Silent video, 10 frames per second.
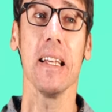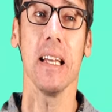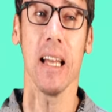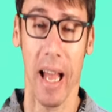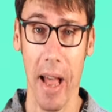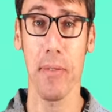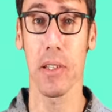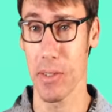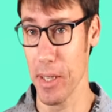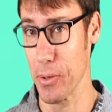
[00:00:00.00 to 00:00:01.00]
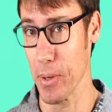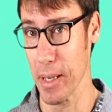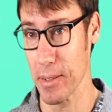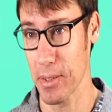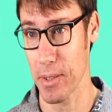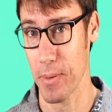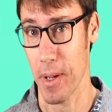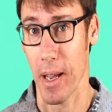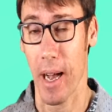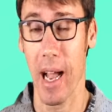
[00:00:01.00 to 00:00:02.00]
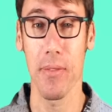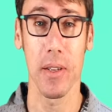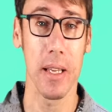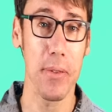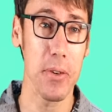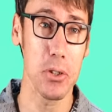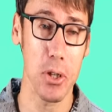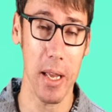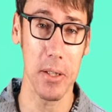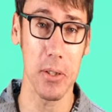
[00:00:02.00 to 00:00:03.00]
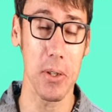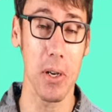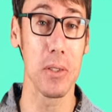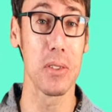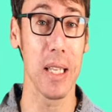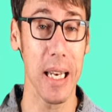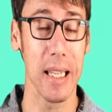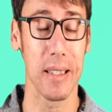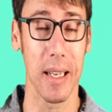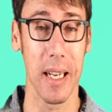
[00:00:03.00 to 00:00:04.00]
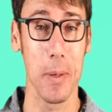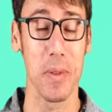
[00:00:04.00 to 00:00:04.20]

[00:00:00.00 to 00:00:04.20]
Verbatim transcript: I have a secret. I have another channel called Zany Time